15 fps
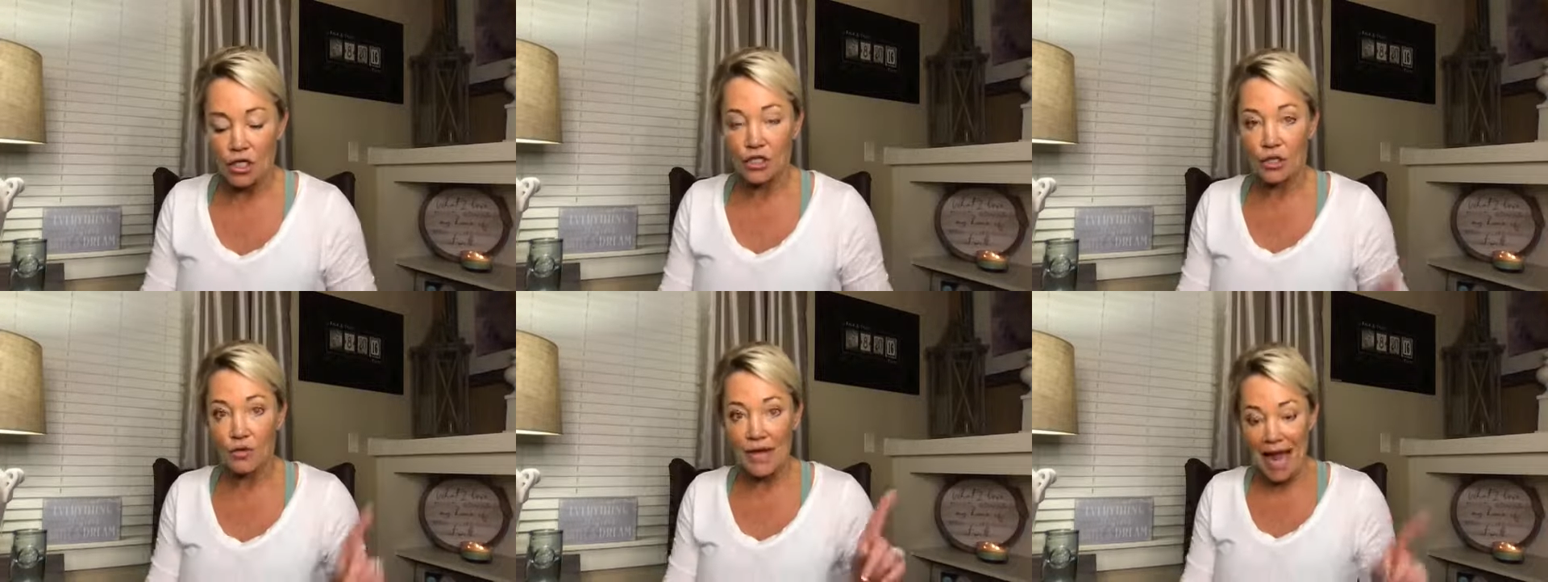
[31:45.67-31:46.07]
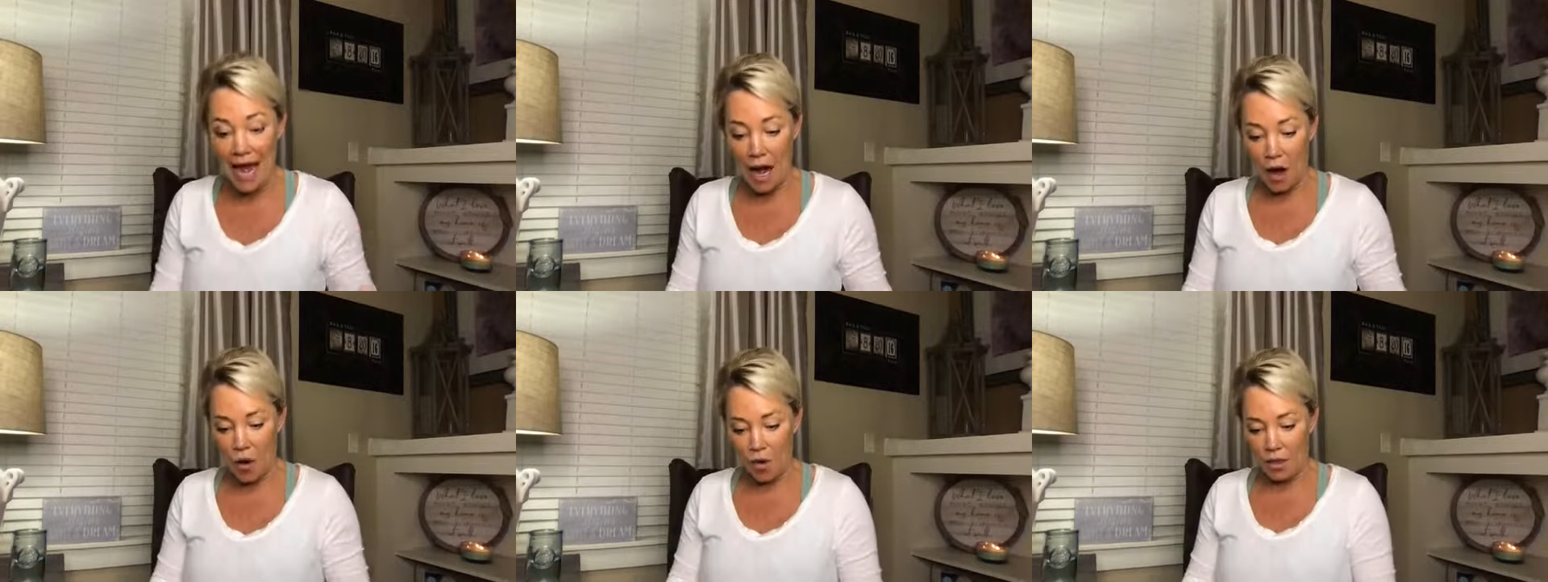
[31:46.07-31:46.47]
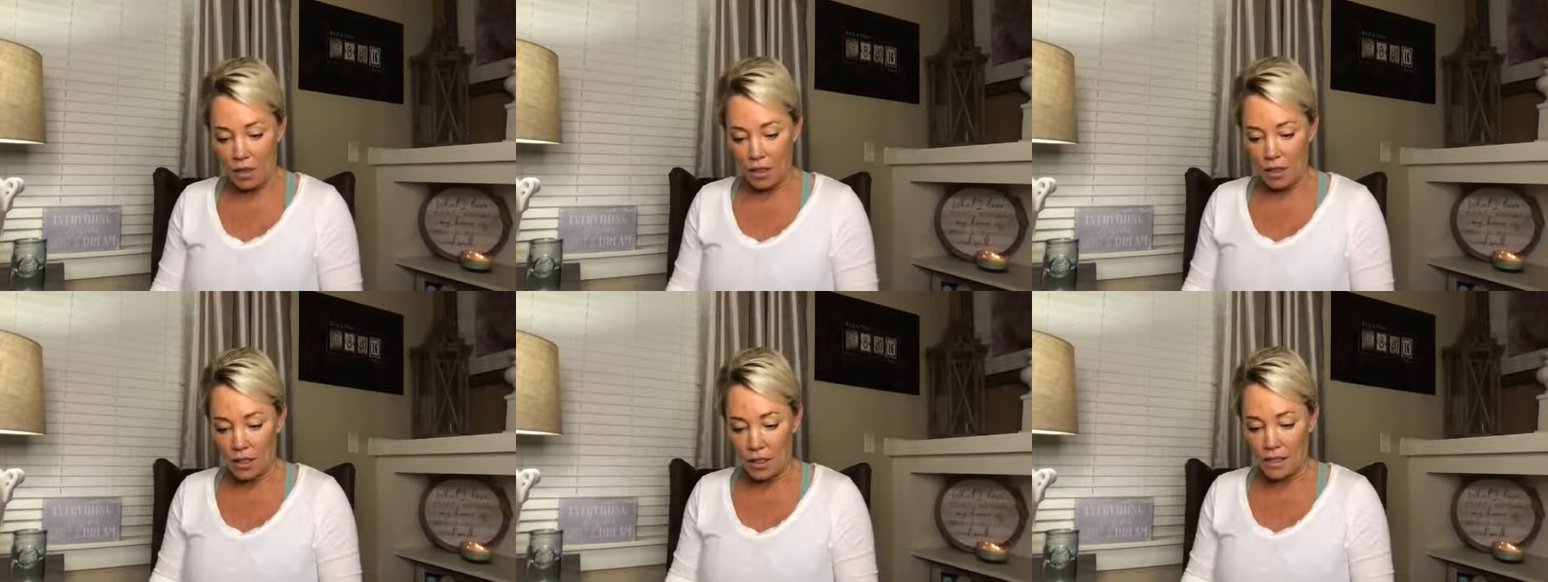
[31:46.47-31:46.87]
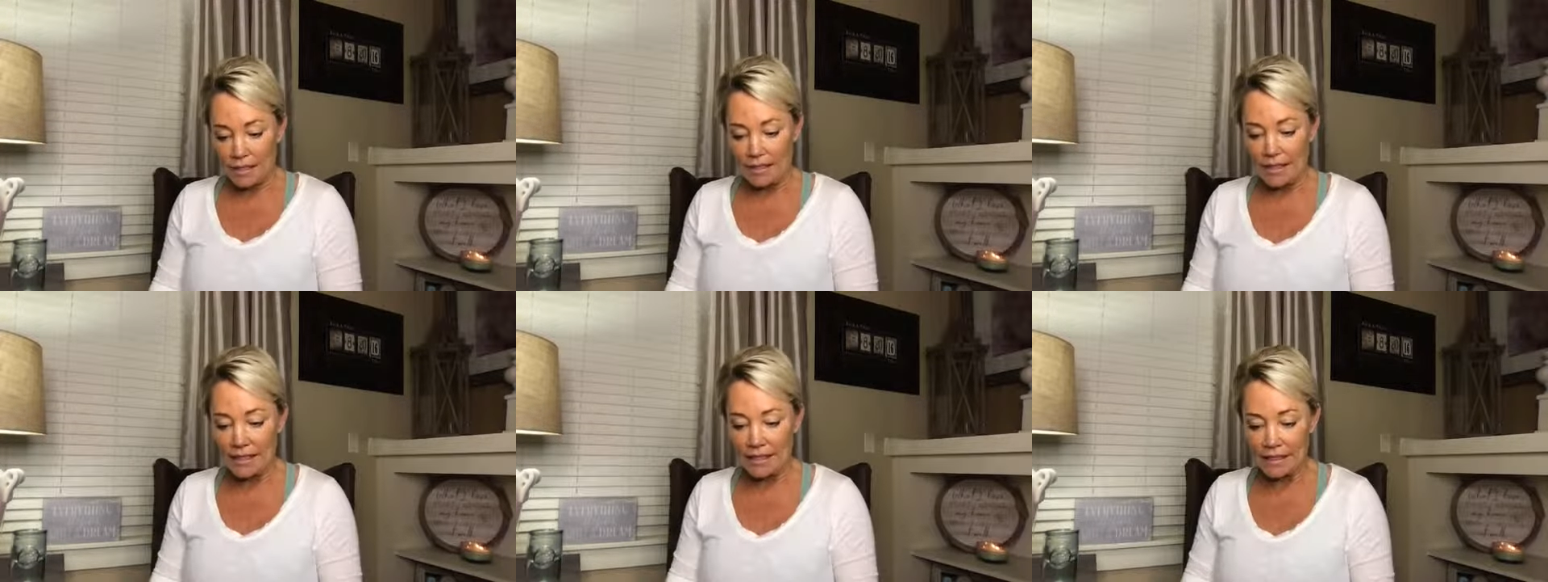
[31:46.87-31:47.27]
So now,
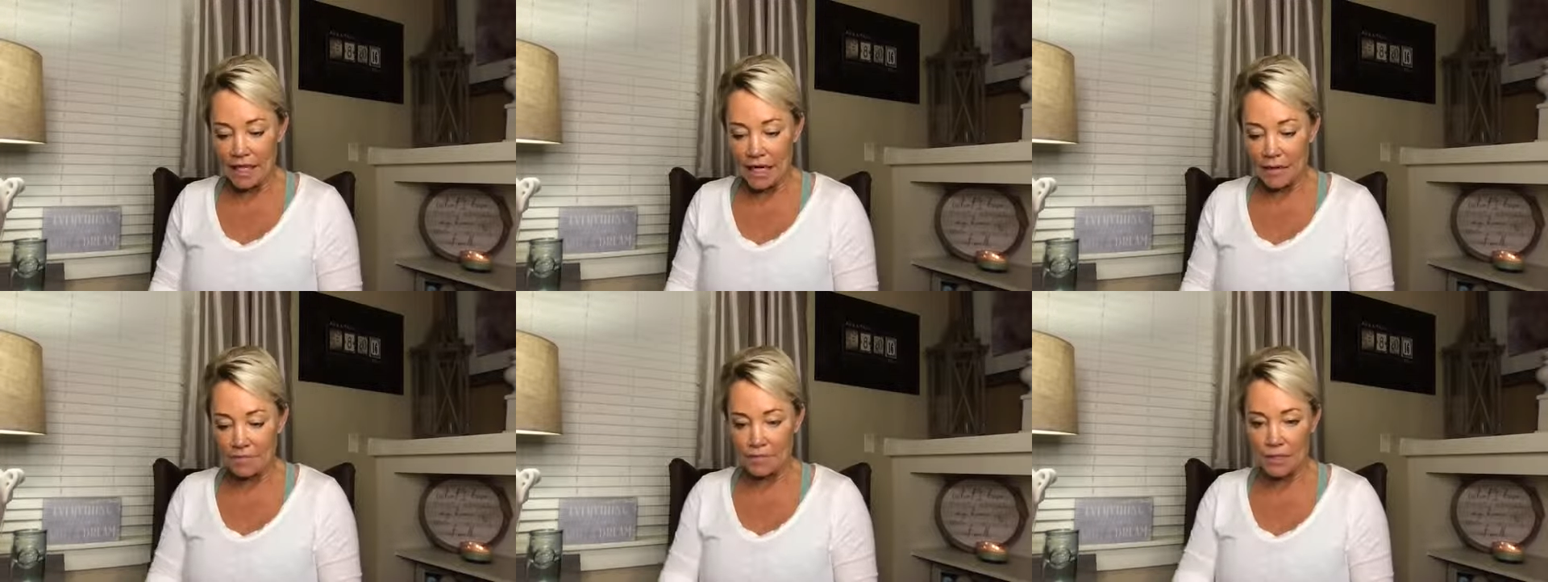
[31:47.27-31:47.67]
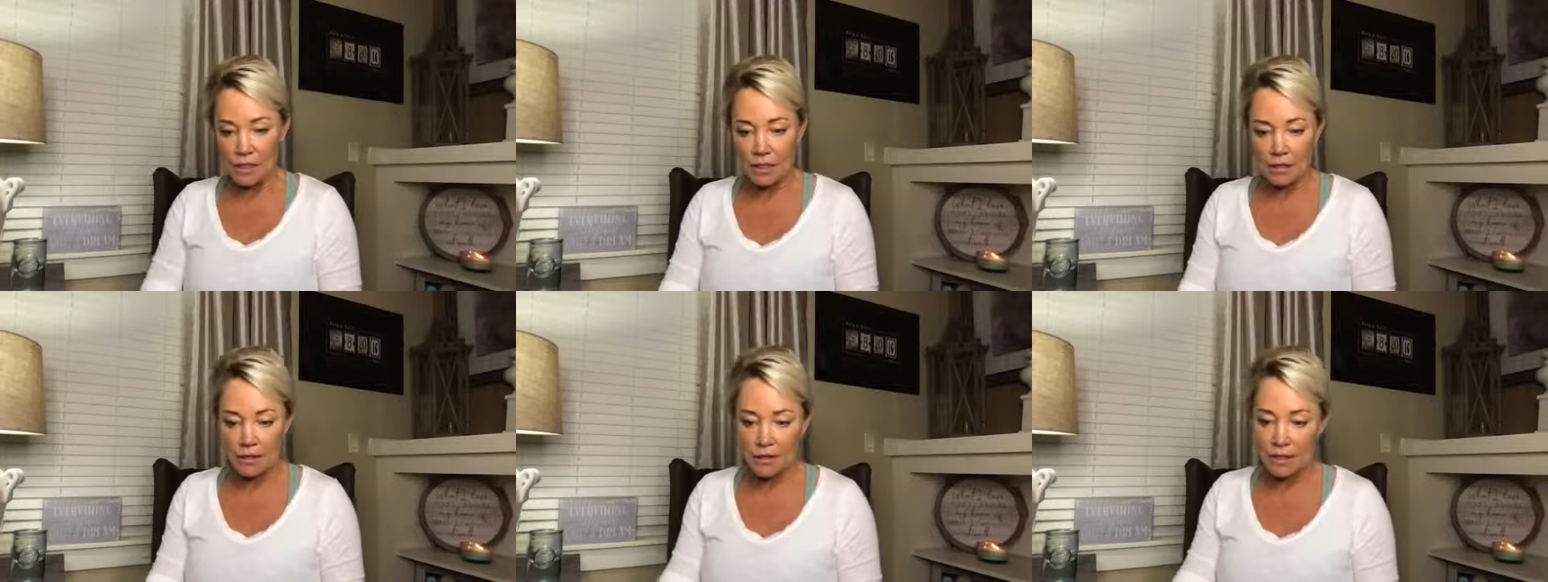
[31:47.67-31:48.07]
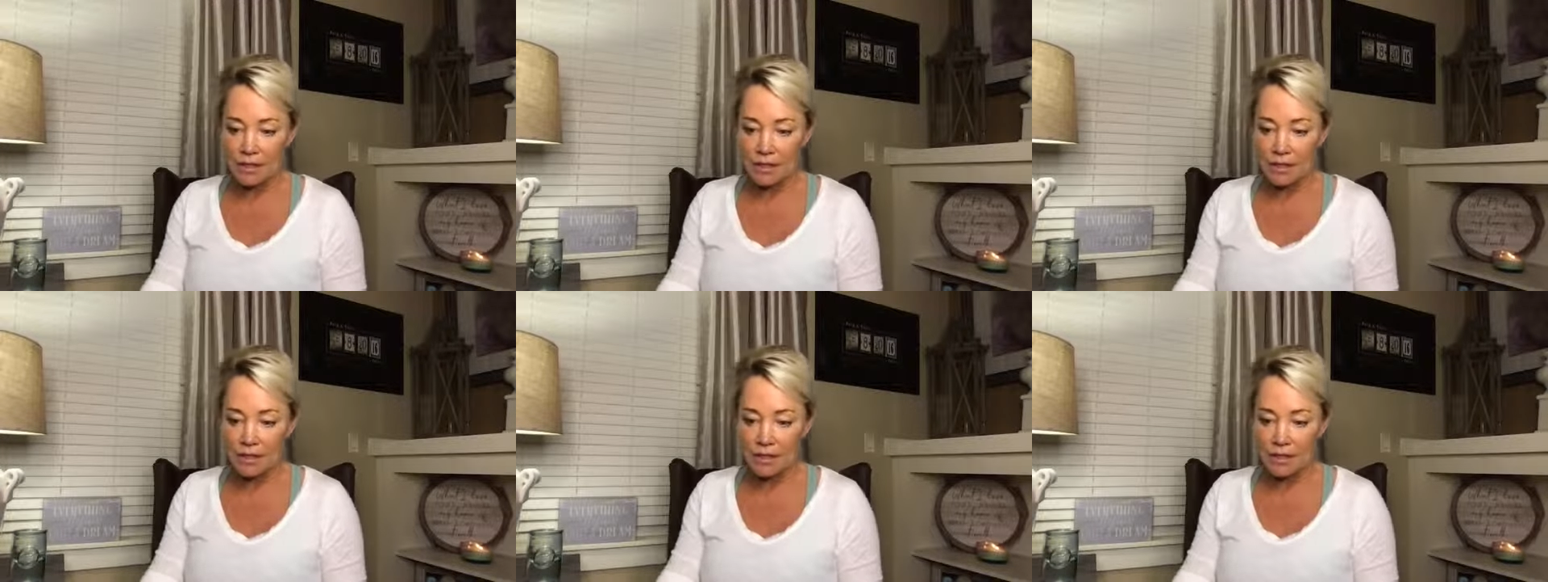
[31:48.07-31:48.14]
systems.